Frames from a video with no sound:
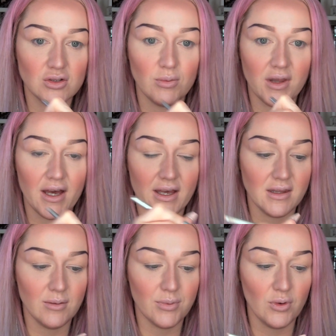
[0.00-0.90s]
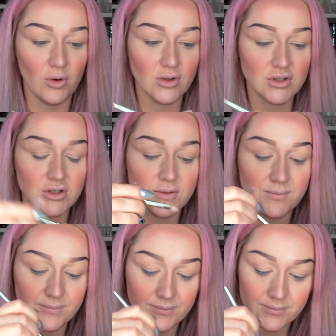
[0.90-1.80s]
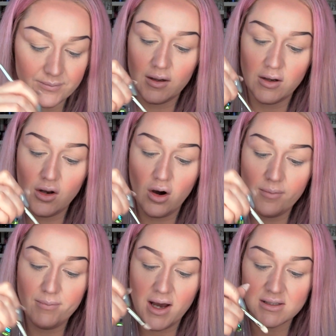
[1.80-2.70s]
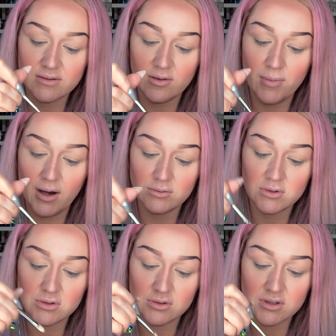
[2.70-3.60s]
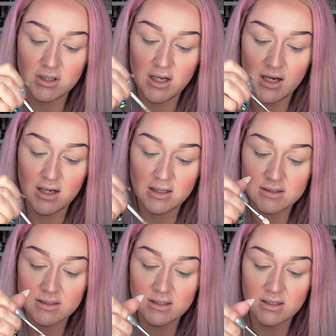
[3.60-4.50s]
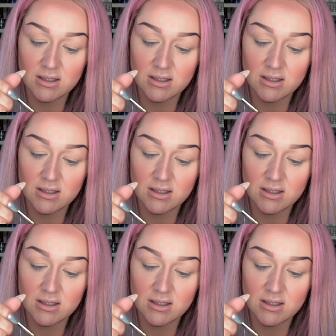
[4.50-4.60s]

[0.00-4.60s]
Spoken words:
some of that in the brush. Not a massive amount, just a nice